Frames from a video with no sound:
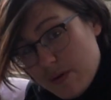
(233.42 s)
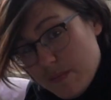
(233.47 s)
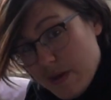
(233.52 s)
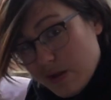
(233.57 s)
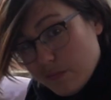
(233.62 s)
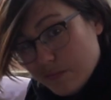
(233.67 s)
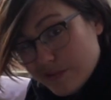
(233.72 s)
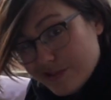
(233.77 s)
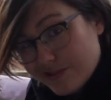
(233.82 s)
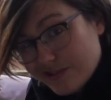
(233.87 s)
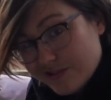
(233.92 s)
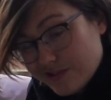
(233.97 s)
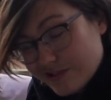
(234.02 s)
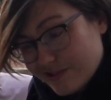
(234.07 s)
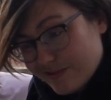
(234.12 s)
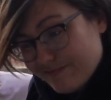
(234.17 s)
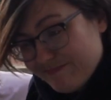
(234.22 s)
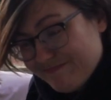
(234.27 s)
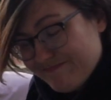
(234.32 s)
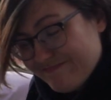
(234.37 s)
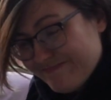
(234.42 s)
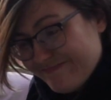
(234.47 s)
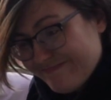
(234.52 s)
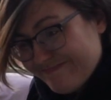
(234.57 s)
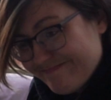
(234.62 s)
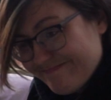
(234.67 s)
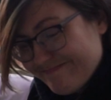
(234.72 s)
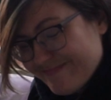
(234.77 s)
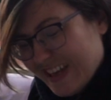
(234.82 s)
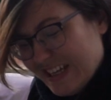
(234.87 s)
make my decision,
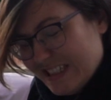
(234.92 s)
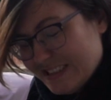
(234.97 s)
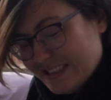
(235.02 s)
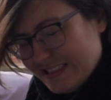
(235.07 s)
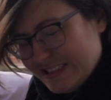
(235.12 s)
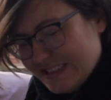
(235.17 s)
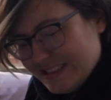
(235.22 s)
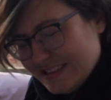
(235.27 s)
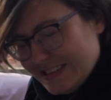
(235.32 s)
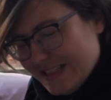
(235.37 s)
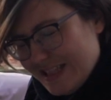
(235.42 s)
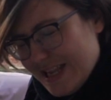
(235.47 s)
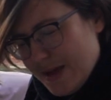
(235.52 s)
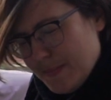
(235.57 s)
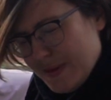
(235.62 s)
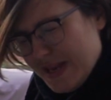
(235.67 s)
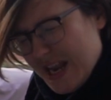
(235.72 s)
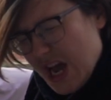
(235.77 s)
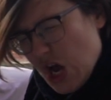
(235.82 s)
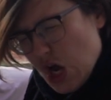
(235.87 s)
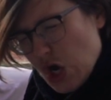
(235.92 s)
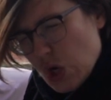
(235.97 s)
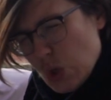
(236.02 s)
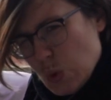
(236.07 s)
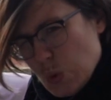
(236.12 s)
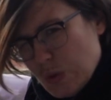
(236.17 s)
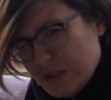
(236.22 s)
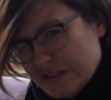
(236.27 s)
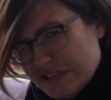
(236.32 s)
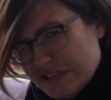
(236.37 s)
let me know.